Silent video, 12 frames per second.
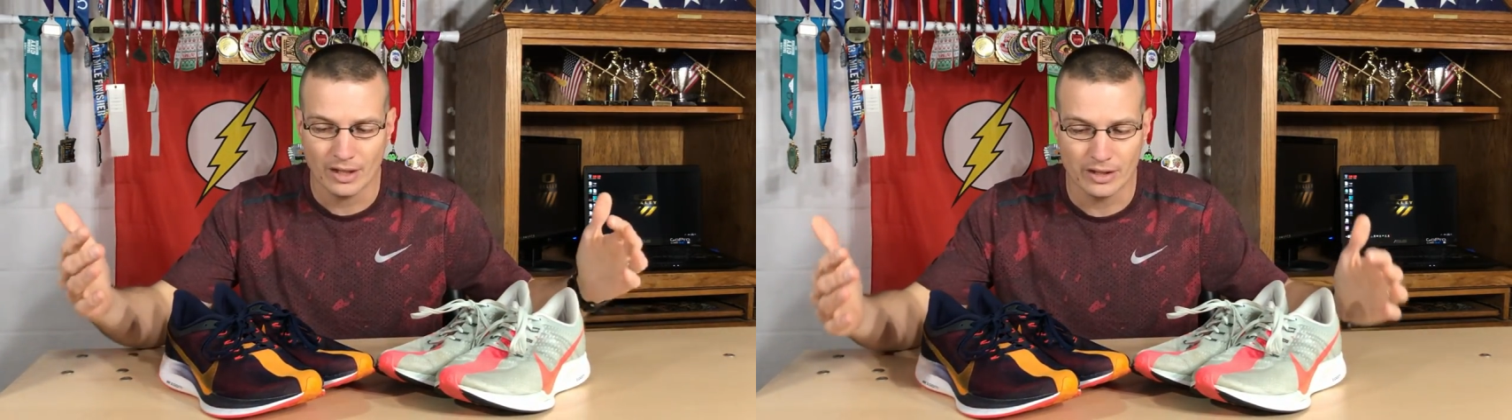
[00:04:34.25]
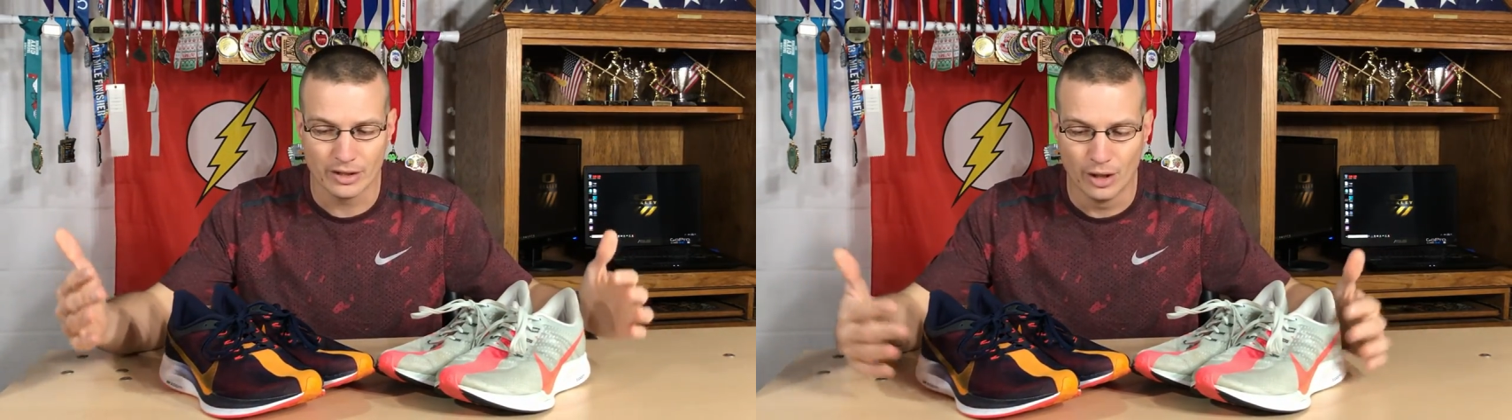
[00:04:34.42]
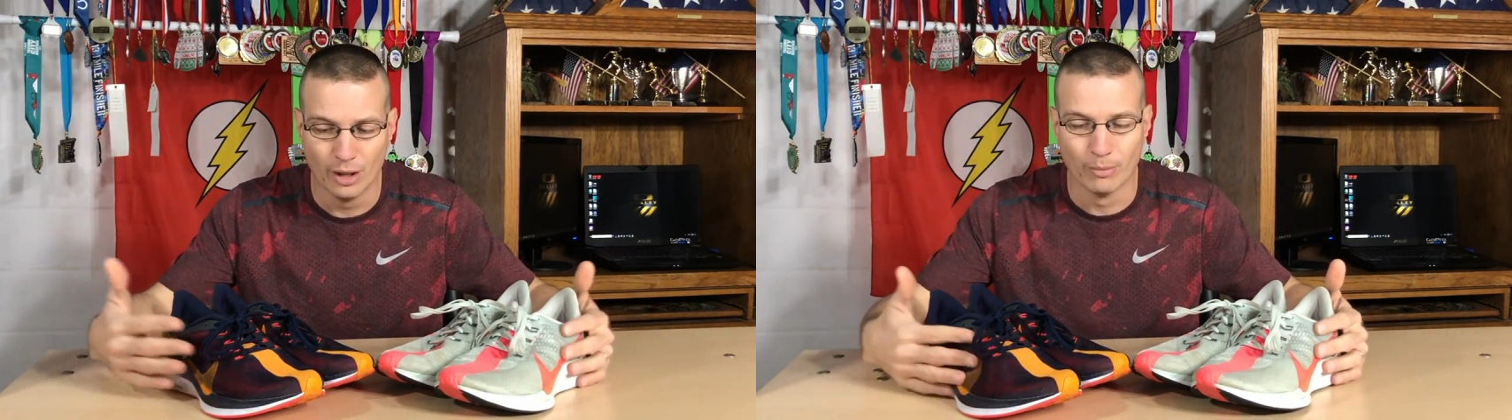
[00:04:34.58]

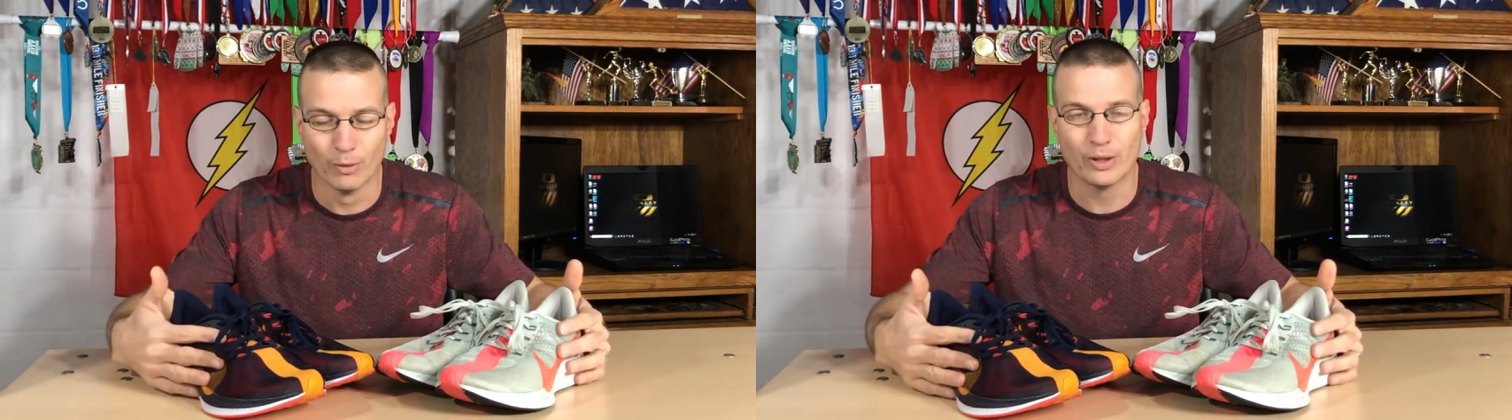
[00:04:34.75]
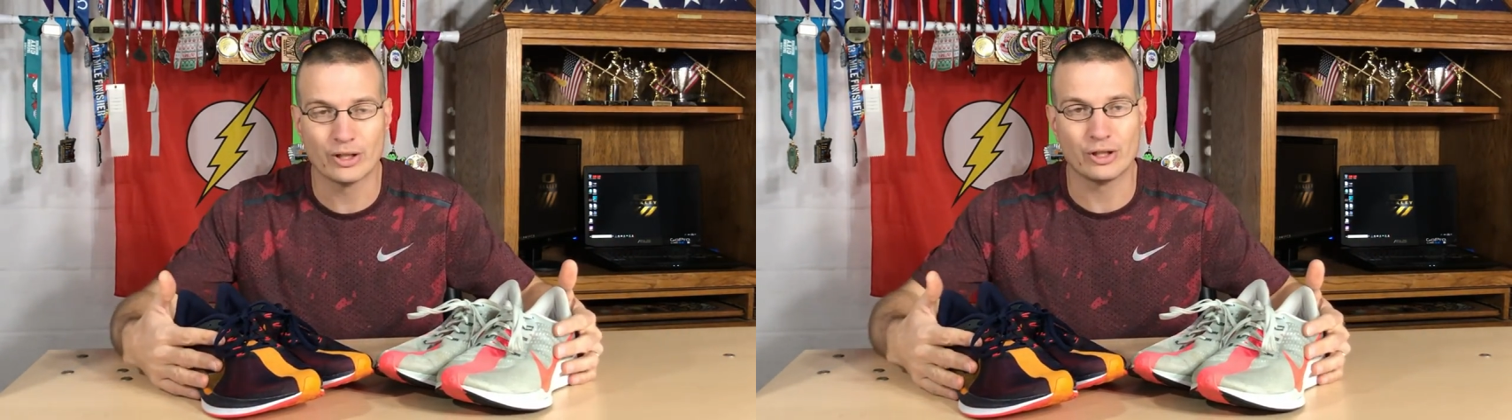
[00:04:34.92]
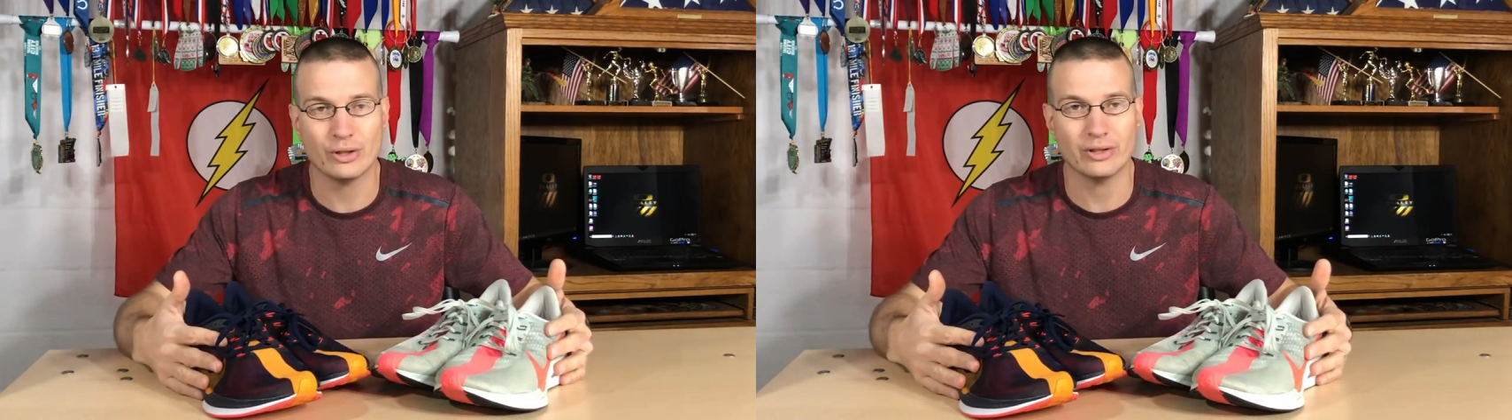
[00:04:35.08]
Number
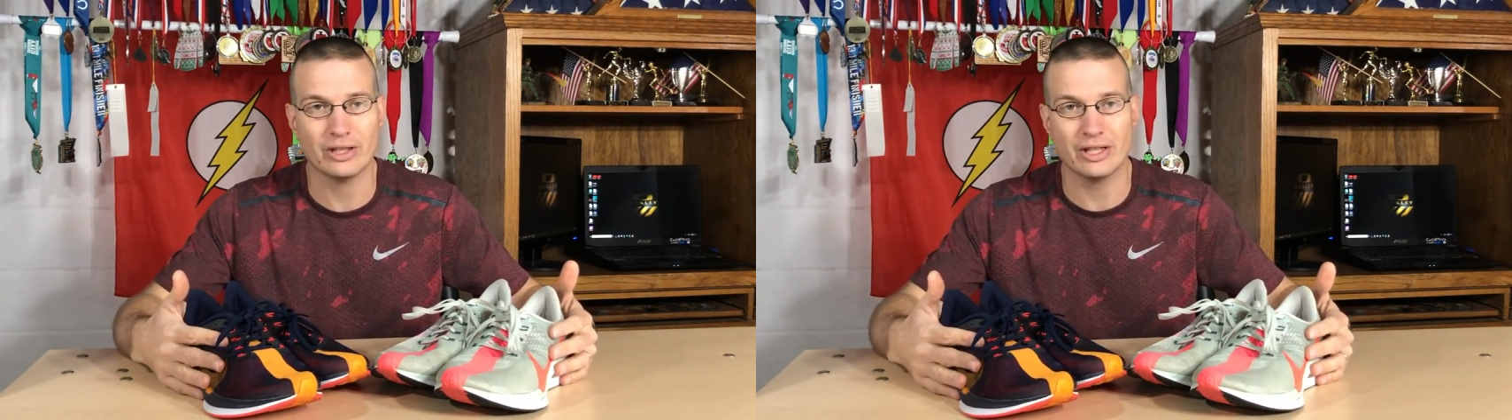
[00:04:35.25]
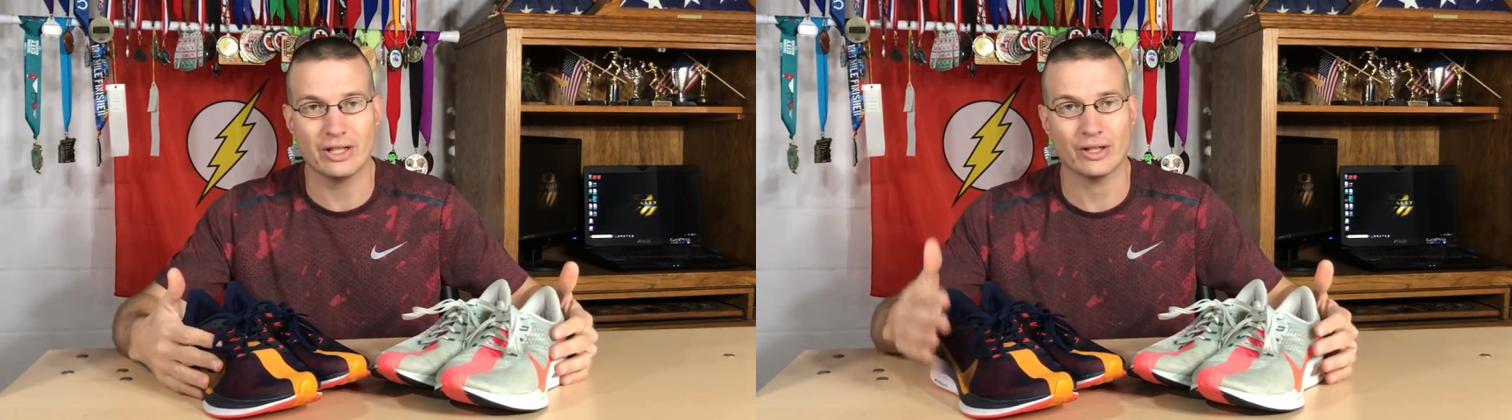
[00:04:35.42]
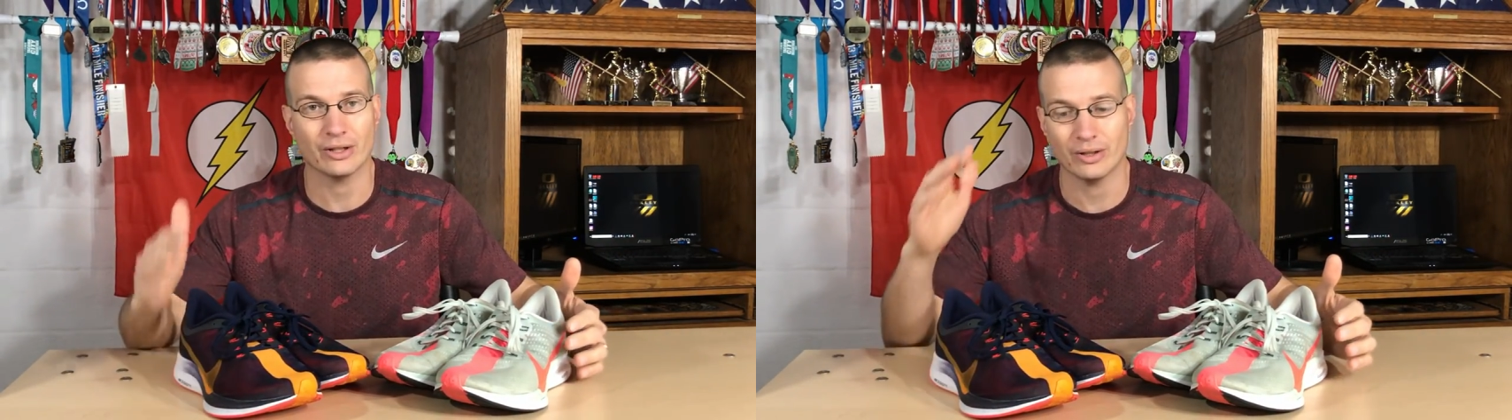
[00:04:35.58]
one shoe of the
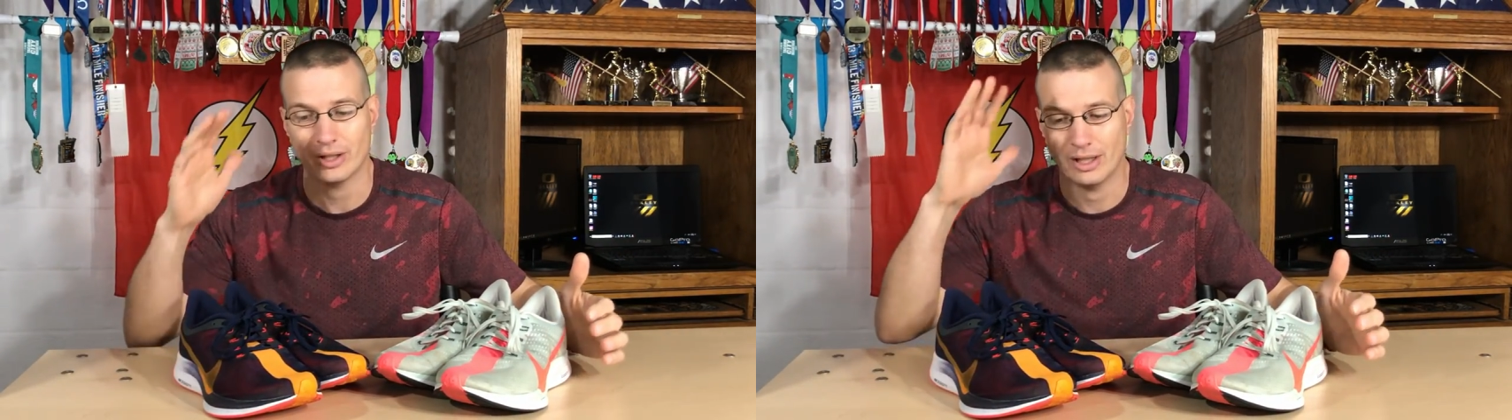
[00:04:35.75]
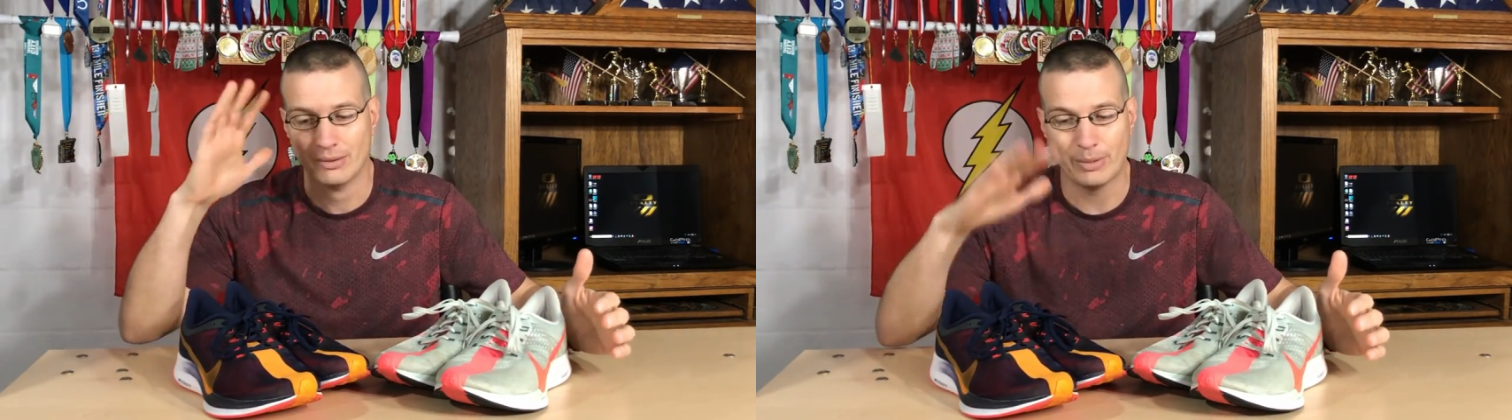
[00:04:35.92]
year,